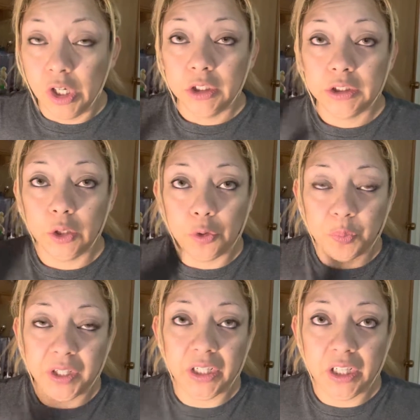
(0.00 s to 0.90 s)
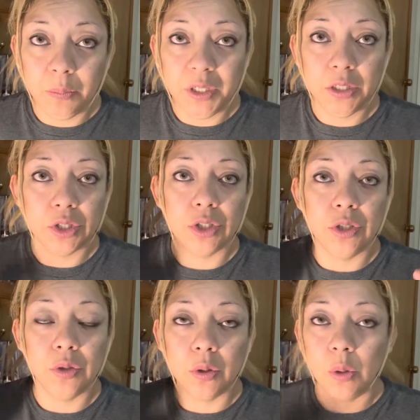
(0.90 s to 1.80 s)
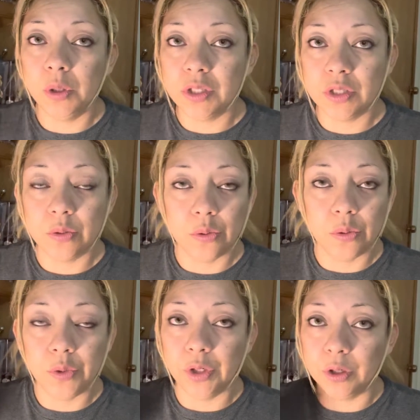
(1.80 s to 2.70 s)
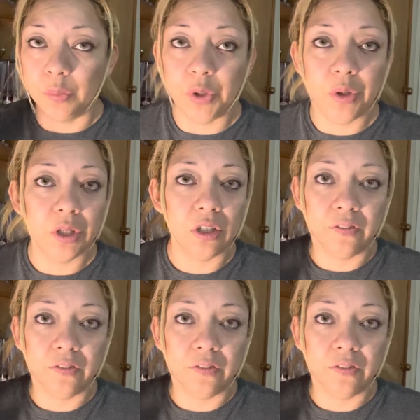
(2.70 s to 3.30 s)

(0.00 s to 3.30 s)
So you pick an image, you go into your computer,